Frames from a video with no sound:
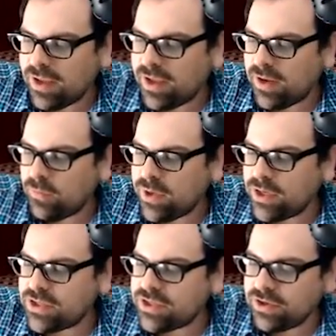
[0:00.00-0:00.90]
And we
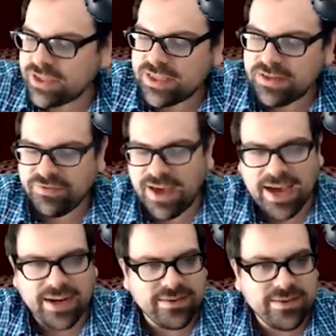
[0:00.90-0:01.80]
just looked at the
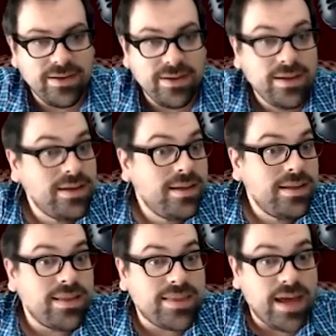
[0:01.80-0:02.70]
fact
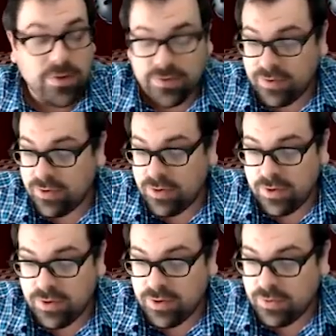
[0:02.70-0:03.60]
that that
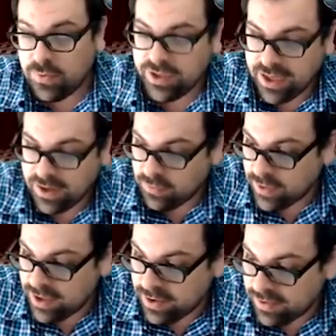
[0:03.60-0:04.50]
would get
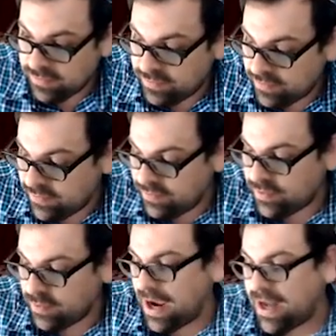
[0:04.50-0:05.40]
rid of
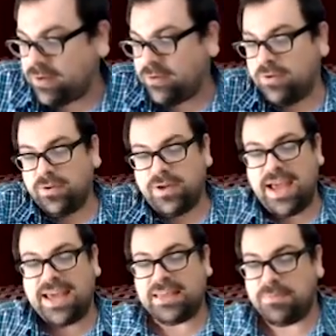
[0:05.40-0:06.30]
the radical
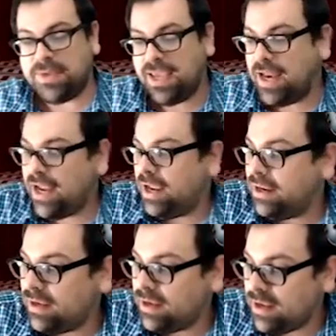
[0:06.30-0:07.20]
at the
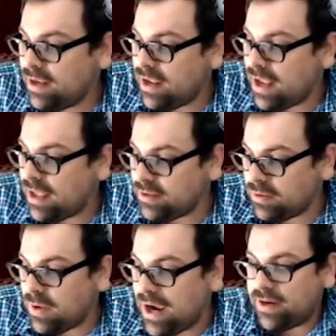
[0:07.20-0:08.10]
beginning and the
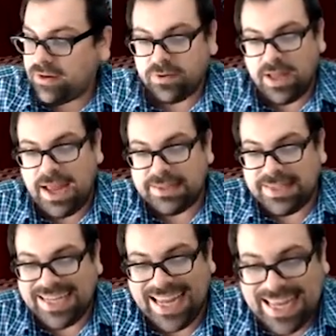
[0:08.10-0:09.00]
radical at
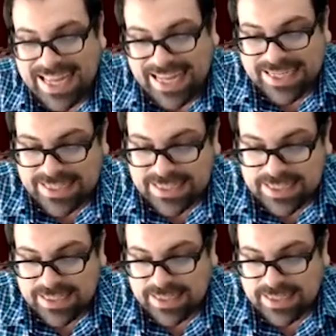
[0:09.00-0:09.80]
the end.